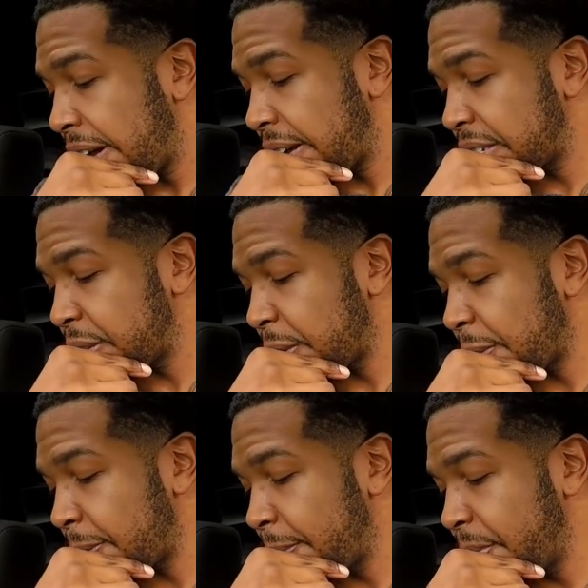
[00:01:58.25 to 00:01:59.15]

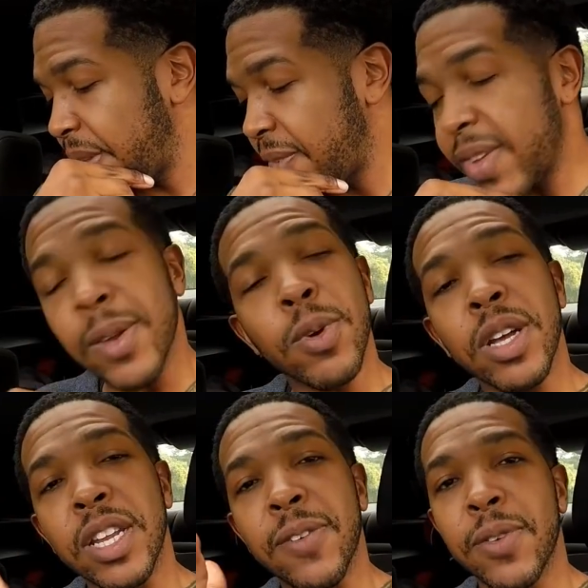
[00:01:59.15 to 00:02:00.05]
So if
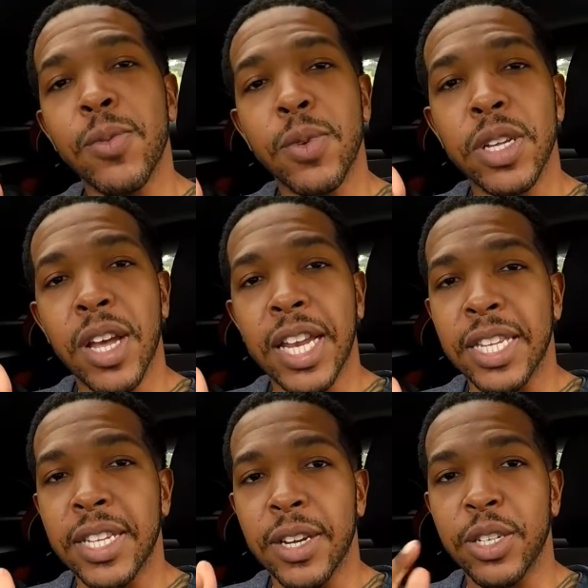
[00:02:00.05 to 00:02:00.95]
anyone of y'all out
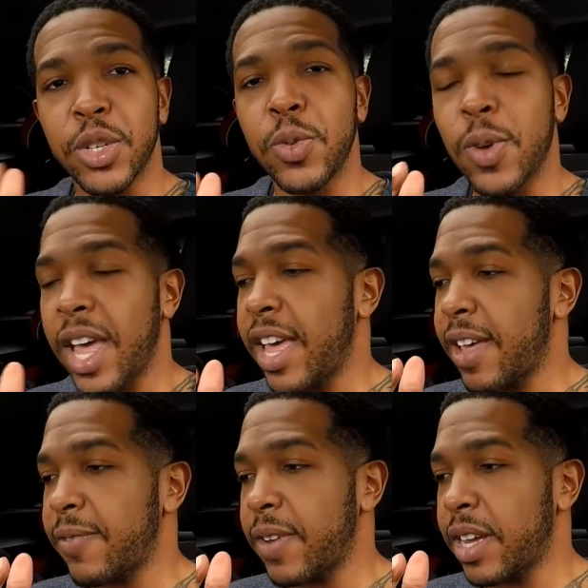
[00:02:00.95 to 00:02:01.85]
there do
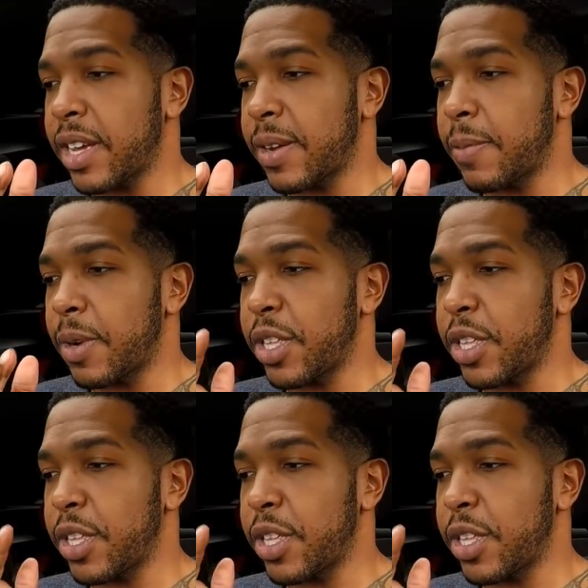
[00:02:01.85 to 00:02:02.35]
have a